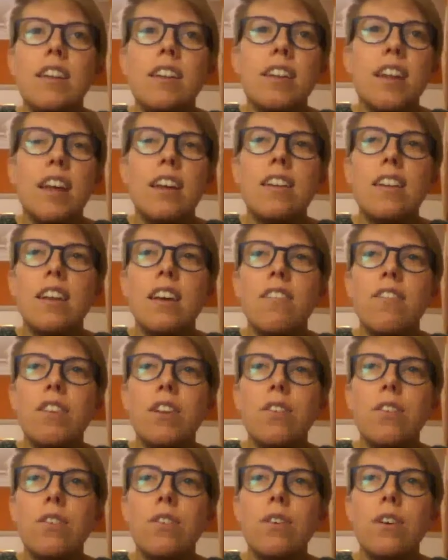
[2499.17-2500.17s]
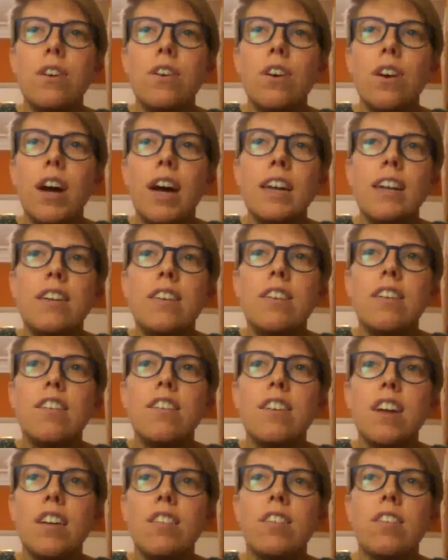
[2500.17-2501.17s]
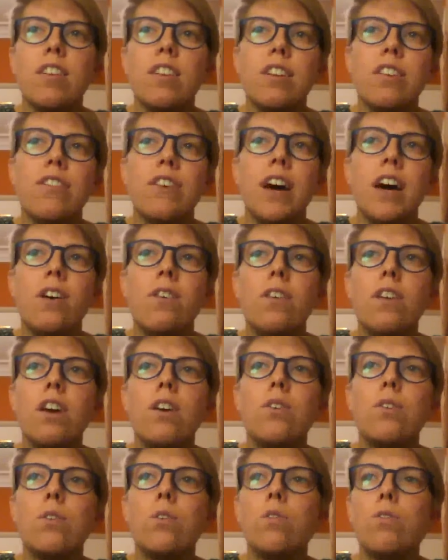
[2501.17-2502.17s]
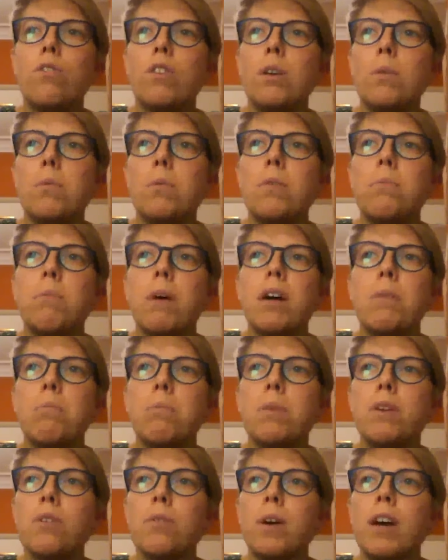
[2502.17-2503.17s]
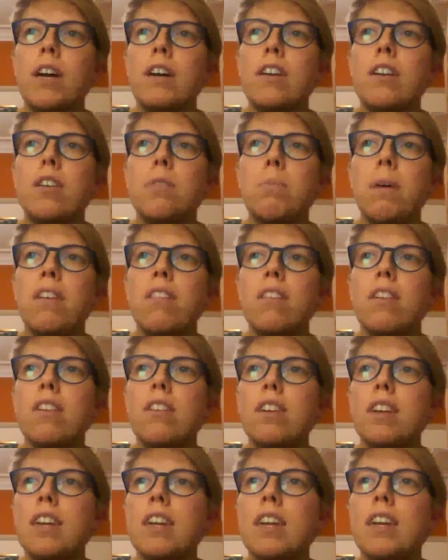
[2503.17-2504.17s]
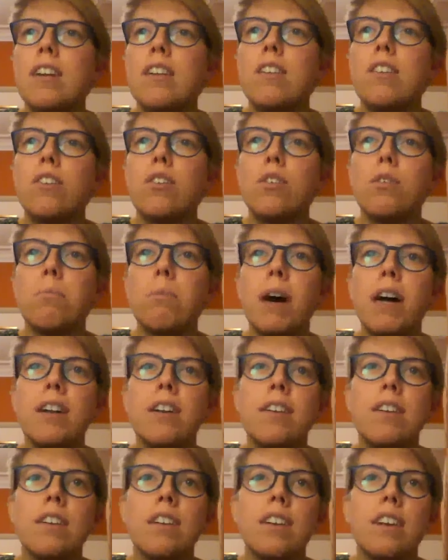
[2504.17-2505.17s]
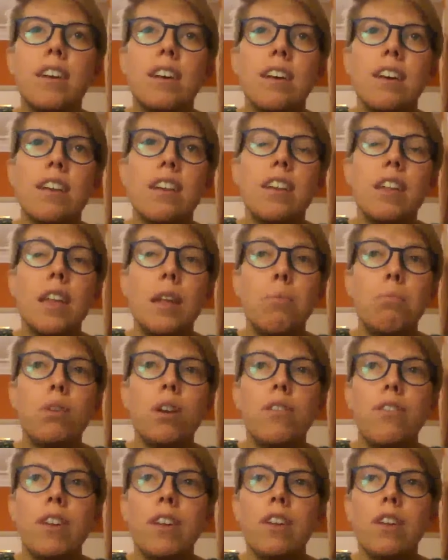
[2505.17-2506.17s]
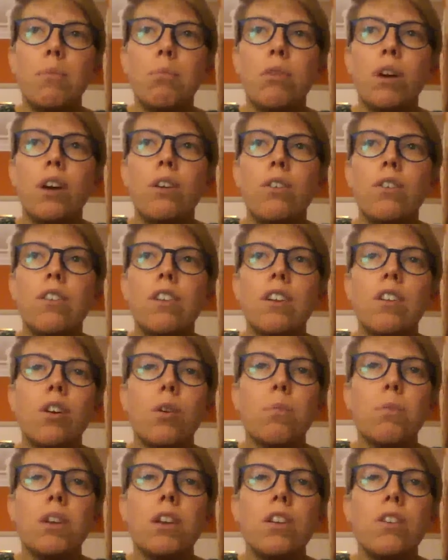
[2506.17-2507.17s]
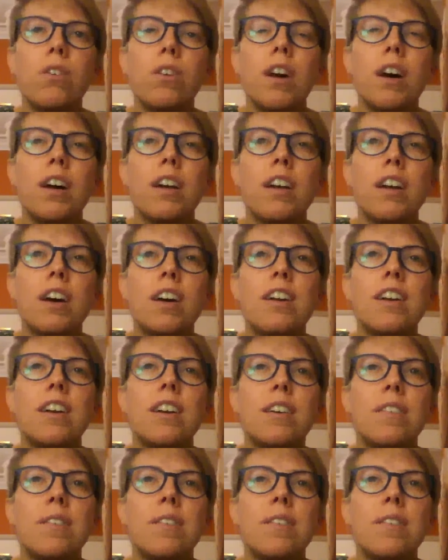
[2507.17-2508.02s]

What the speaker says: says, have you got any suggestions for how local groups might persuade specialist clinics to abandon the previous approach and adopt the new guideline?